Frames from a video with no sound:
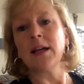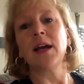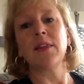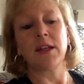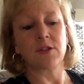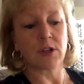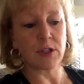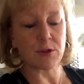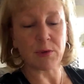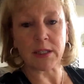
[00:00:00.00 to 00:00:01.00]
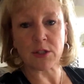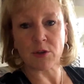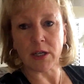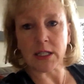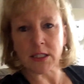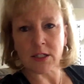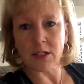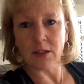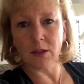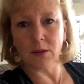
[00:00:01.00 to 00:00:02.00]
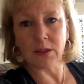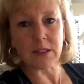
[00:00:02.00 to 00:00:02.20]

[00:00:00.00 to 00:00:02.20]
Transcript: and then starting to reintegrate it and slowly